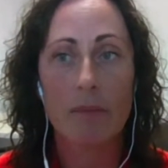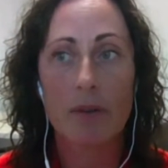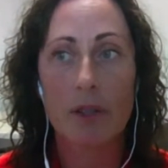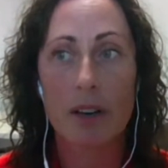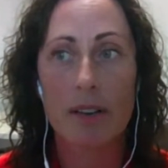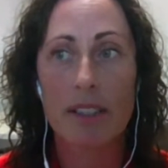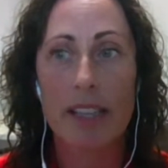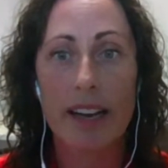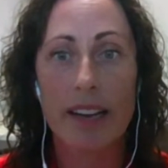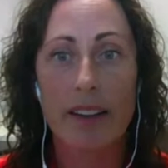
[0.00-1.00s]
started
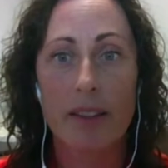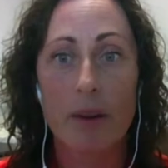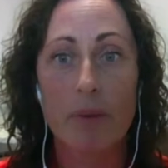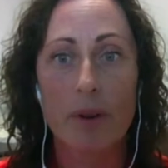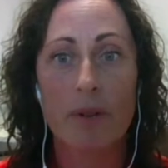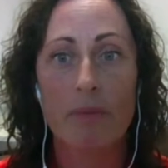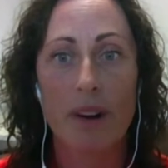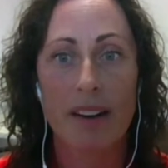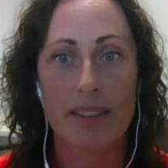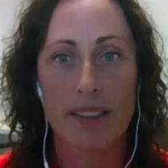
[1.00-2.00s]
taking the birth
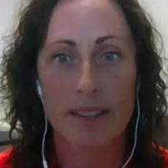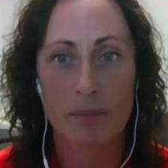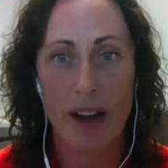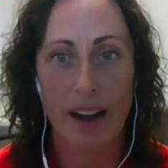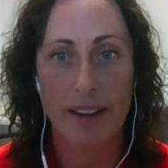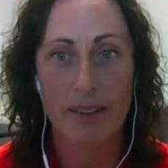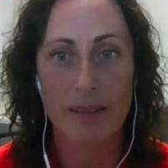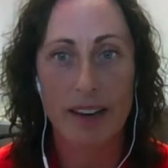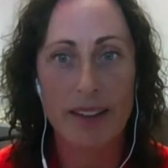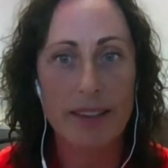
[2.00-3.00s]
process back,
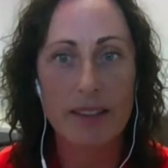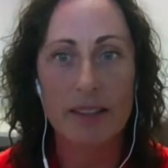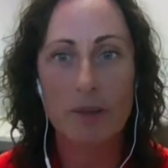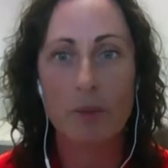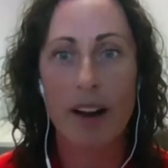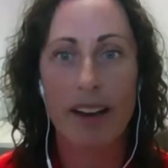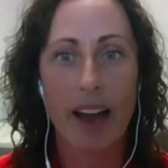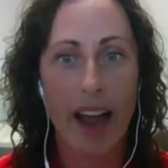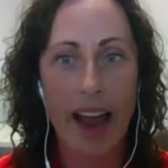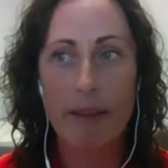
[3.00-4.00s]
right? This is when,
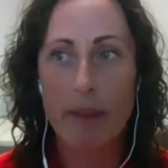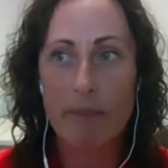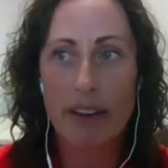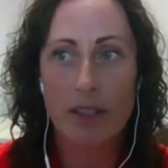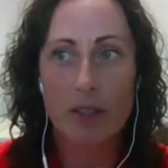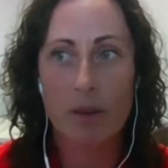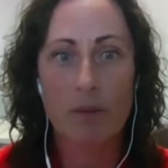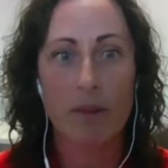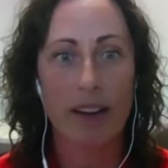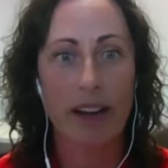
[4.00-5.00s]
hey, maybe I
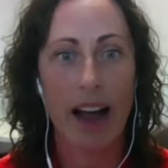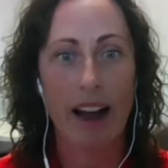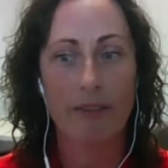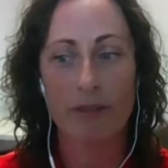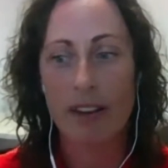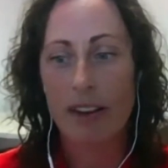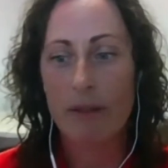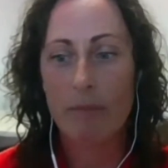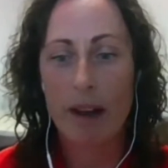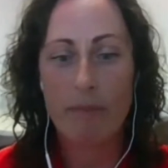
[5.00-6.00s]
don't want to have
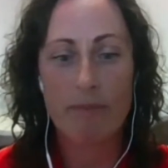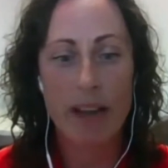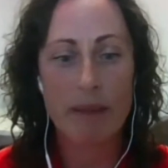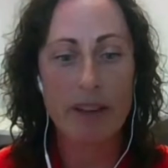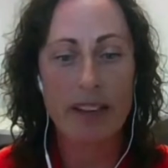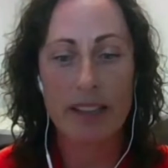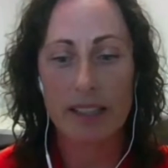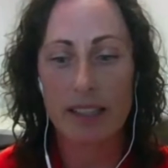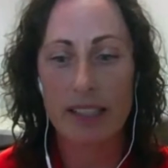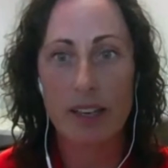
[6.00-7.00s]
my baby in a
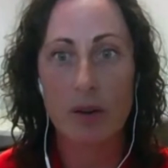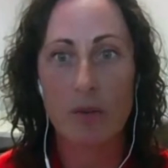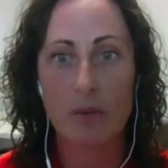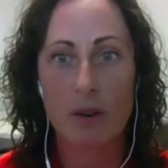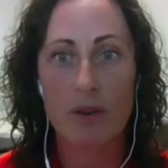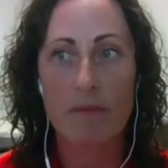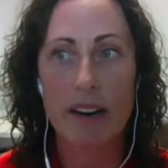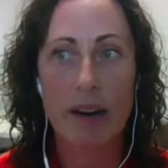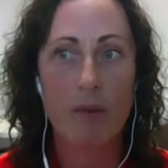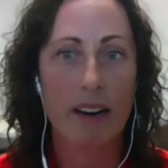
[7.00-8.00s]
sterile room
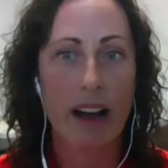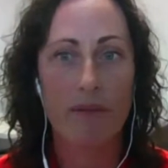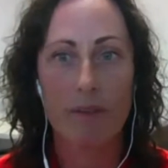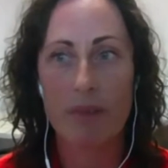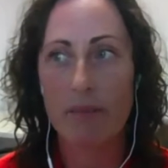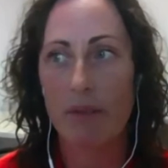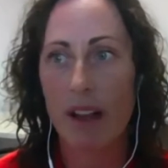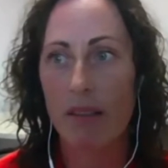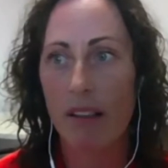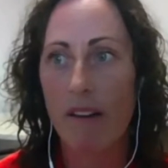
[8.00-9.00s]
and I want to have the people
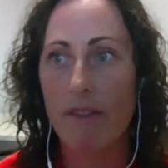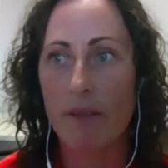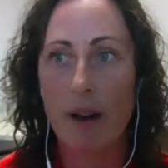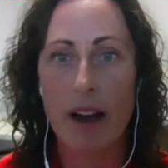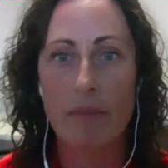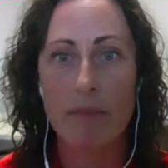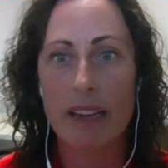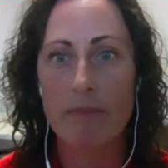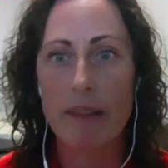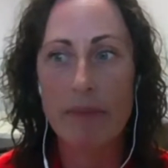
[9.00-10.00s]
I love around me.
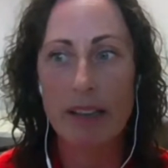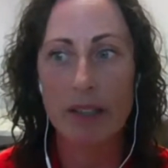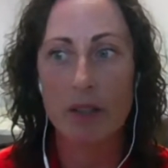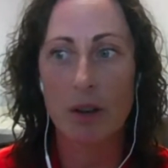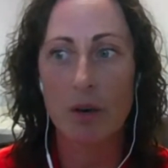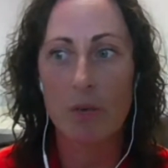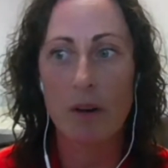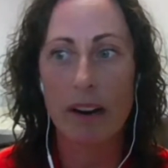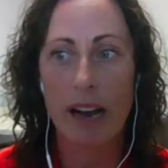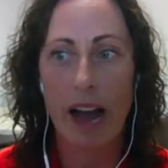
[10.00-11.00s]
And maybe I don't
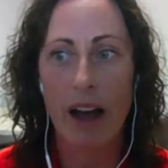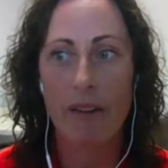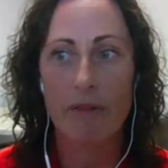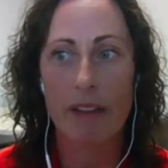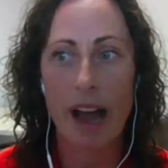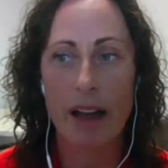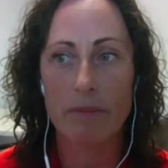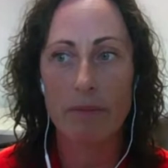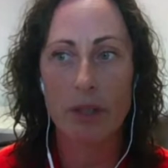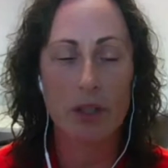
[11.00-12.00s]
want to have that
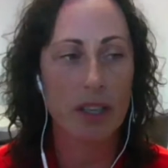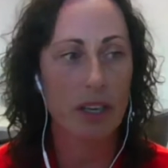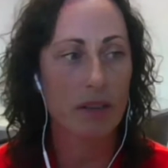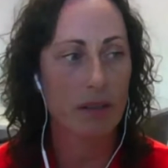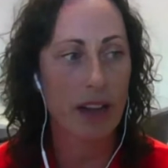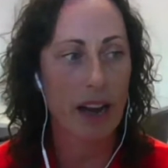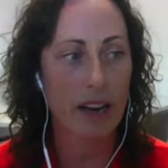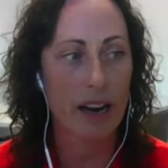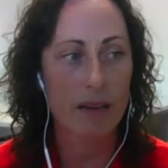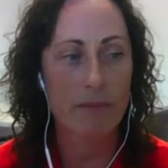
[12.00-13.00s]
machine or that
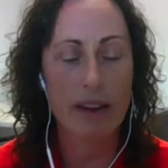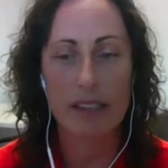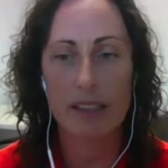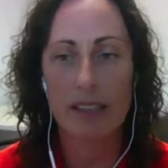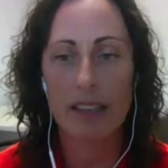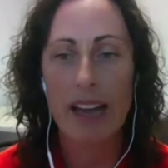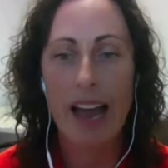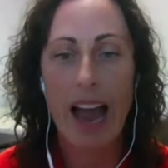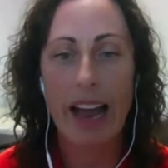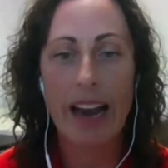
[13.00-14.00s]
kind of medicine.
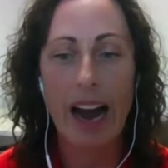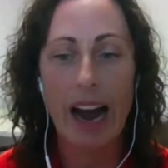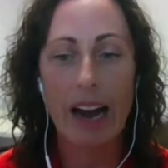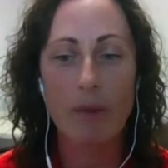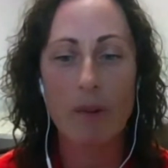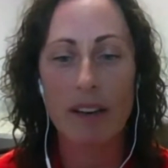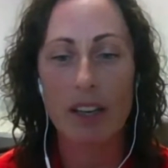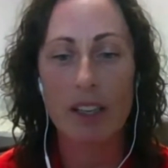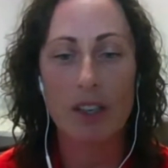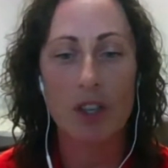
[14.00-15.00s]
And I want
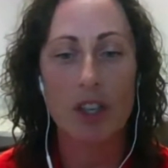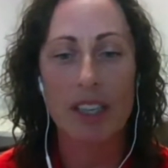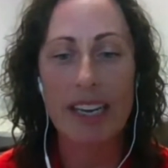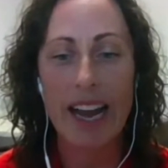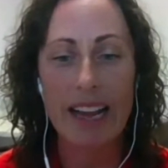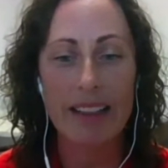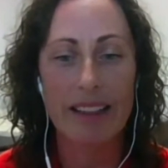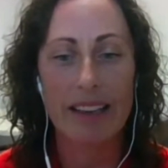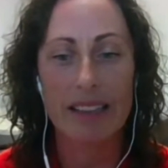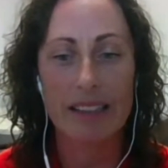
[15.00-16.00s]
to create
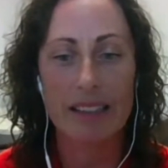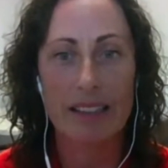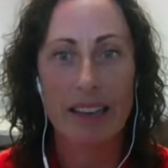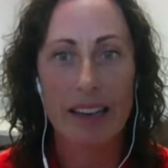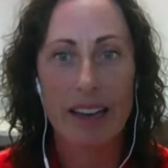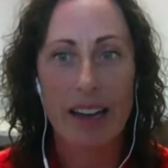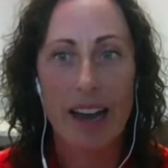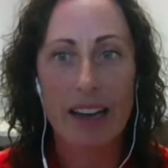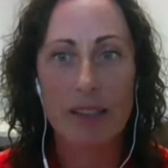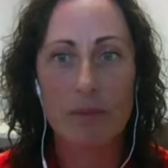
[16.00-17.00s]
this
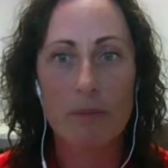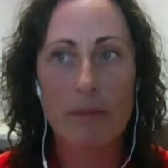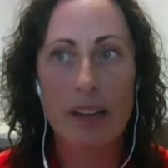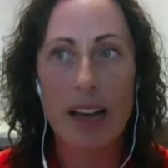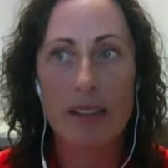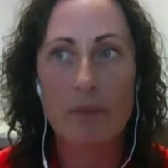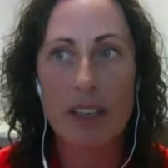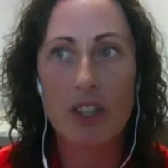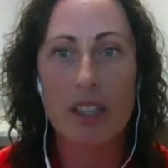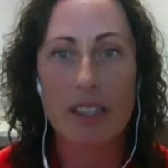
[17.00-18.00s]
as
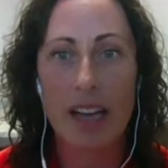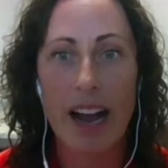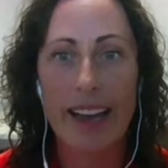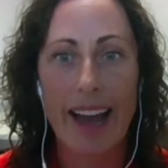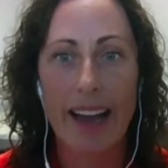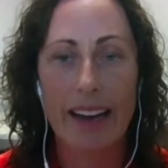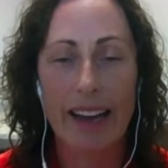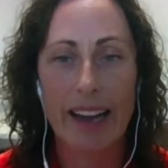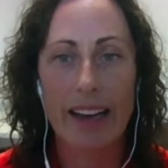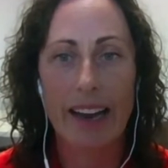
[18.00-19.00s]
much as I can.
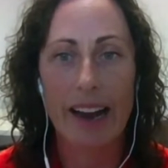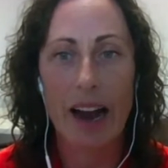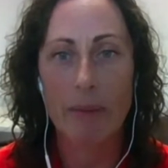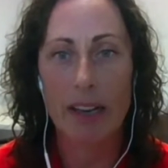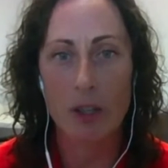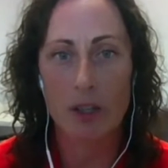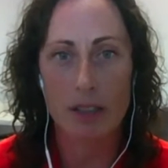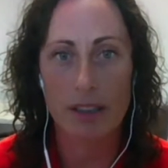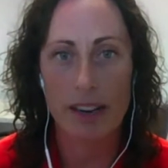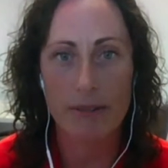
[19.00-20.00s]
And I'm not
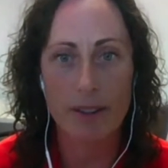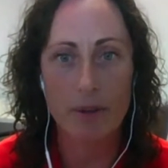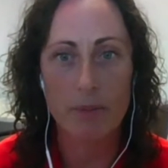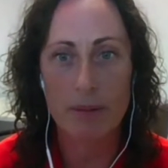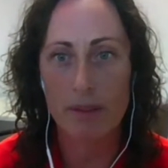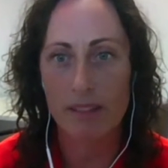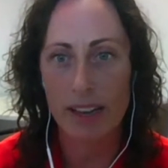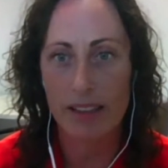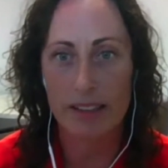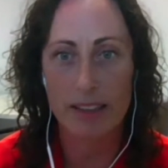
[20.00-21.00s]
sure if other people have
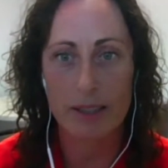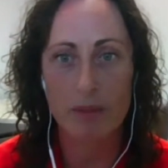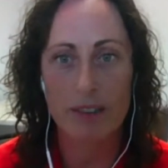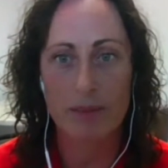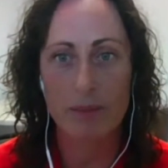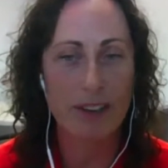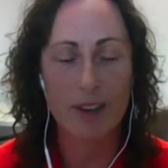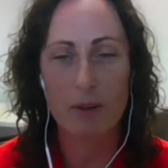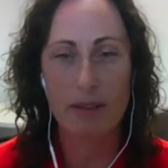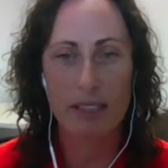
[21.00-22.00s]
had this experience, but
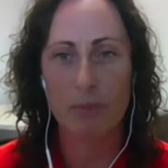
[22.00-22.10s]
nobody's